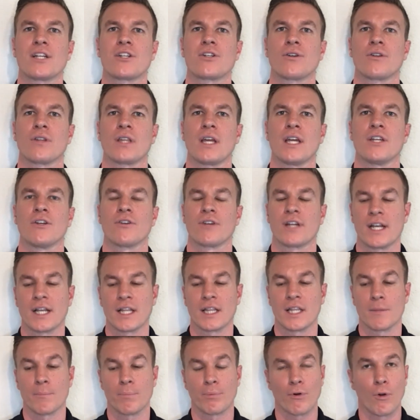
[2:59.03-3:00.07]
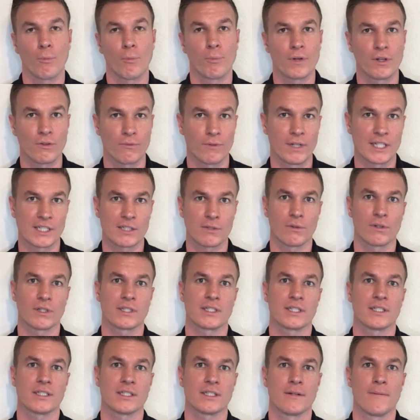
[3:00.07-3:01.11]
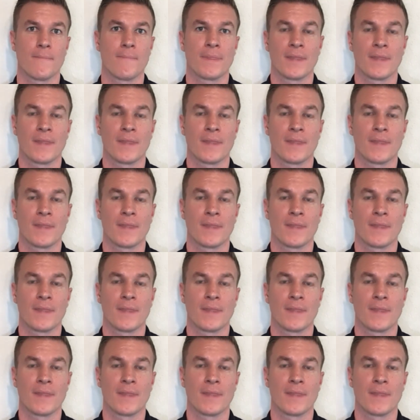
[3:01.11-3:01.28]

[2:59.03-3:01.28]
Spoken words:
sure that you're getting the appropriate resources